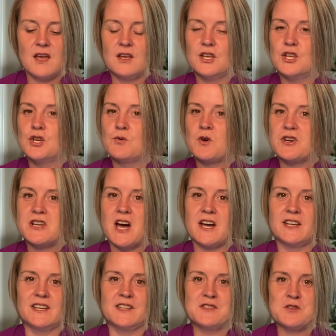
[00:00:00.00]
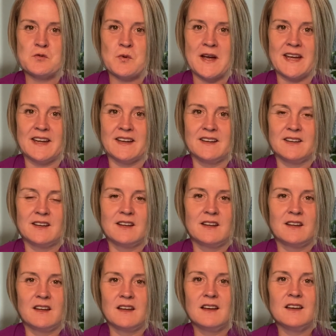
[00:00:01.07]
You are not in the way.
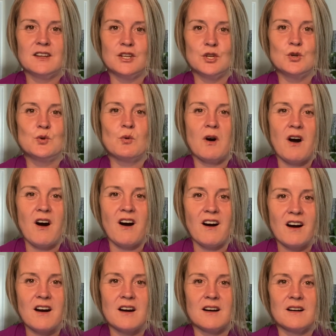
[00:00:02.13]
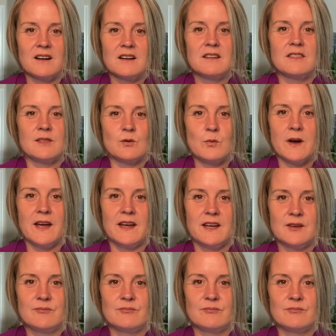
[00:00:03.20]
You are the way.